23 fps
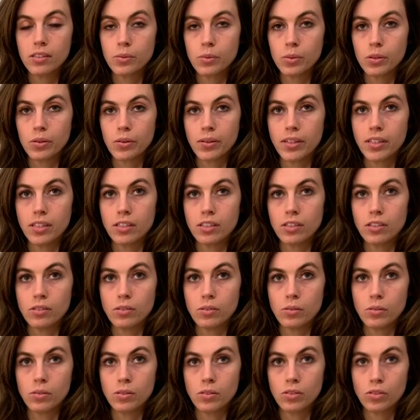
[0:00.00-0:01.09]
we're going to
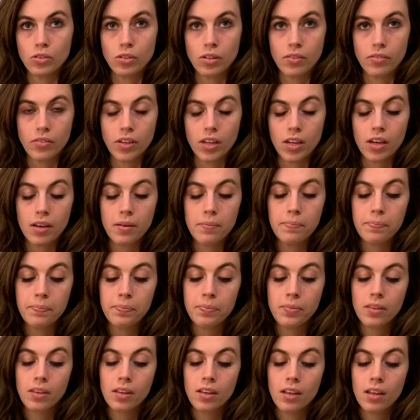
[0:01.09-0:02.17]
do trivia.
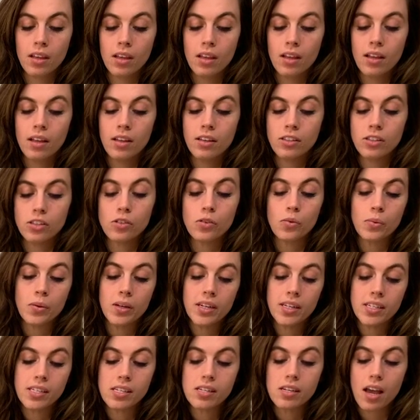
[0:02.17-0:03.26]
So we
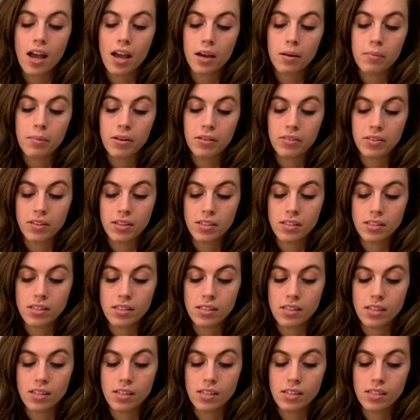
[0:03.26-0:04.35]
didn't talk about these
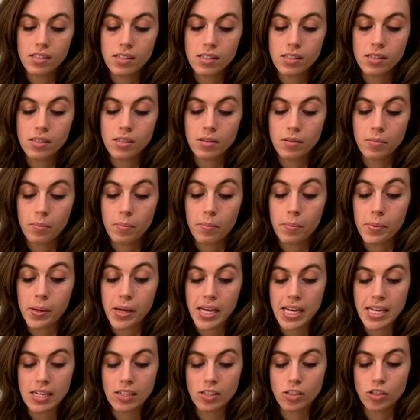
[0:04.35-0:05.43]
things,
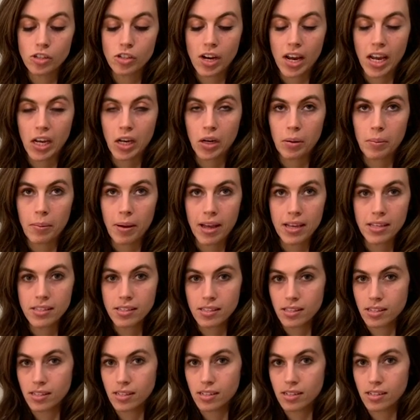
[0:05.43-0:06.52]
but try your
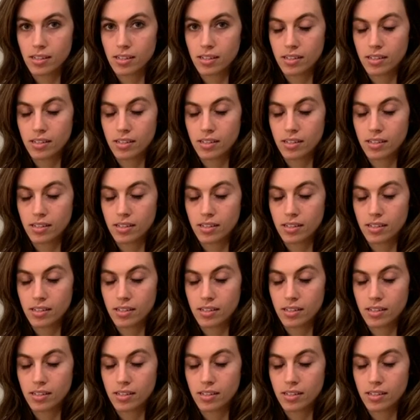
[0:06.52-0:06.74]
best.